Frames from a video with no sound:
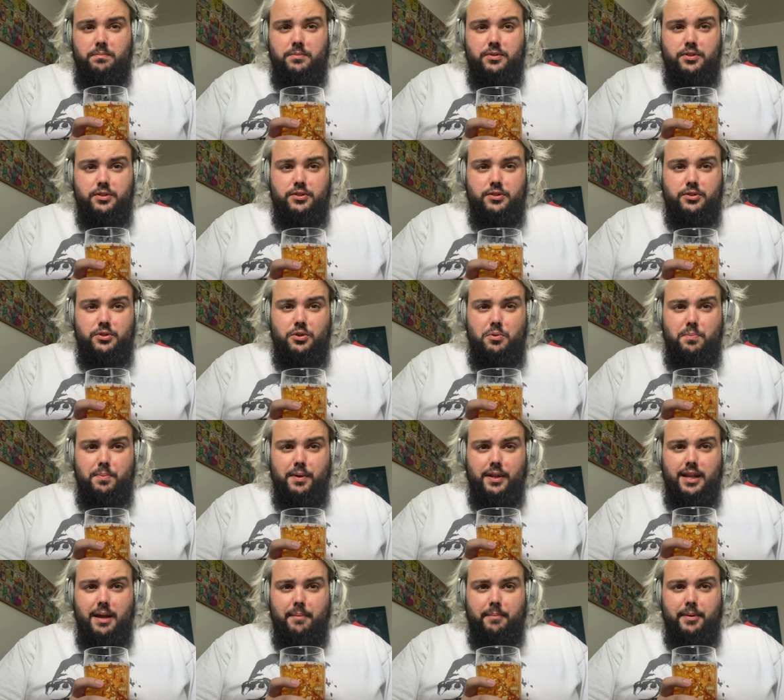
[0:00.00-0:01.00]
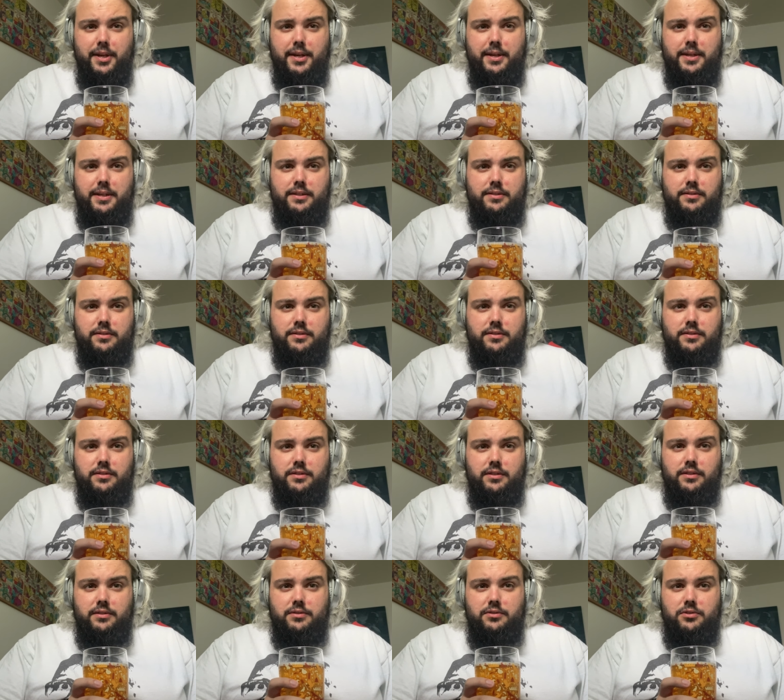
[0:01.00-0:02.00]
super lemony,
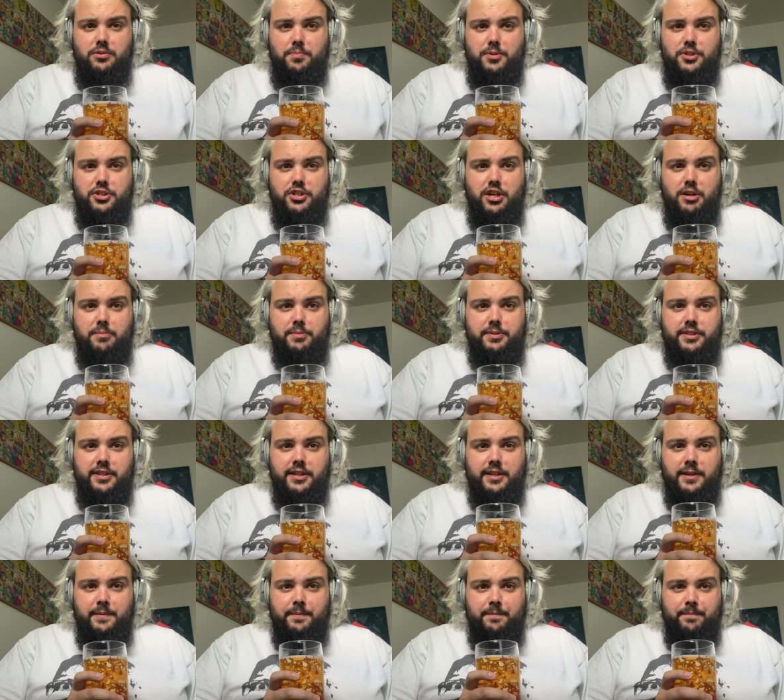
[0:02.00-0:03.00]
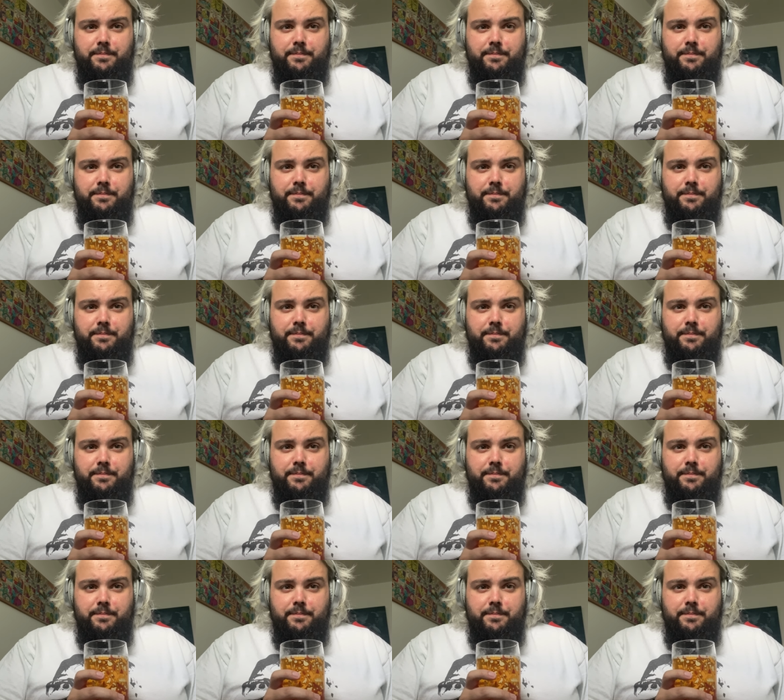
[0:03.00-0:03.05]
super sherbety.